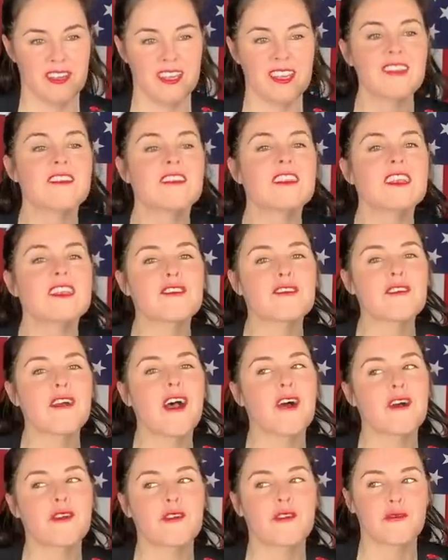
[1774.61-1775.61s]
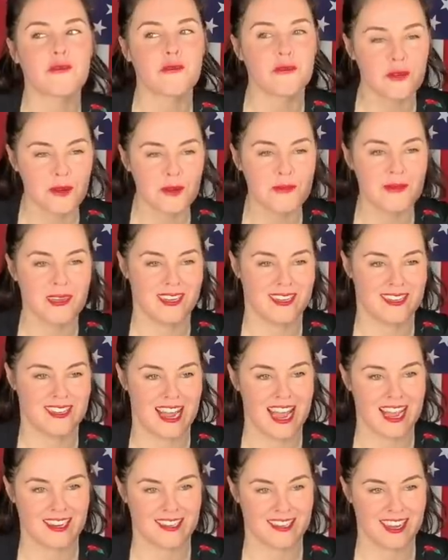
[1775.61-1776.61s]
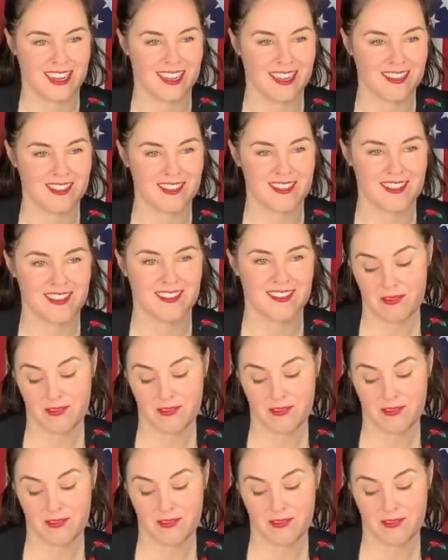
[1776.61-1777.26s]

These, these are all grooming tactics.